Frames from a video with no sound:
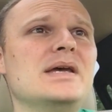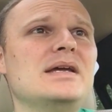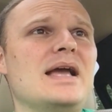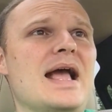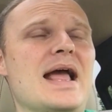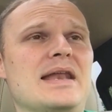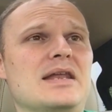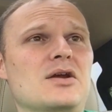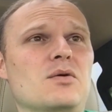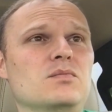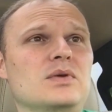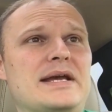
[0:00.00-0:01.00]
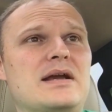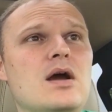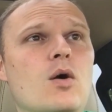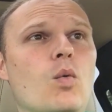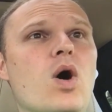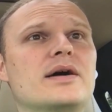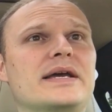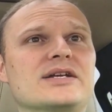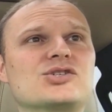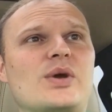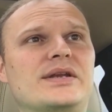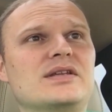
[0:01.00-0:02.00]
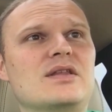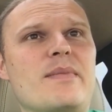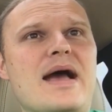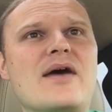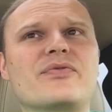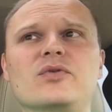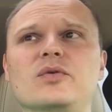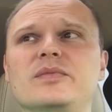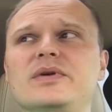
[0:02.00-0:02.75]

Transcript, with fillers: and they're like walking straight to the bathroom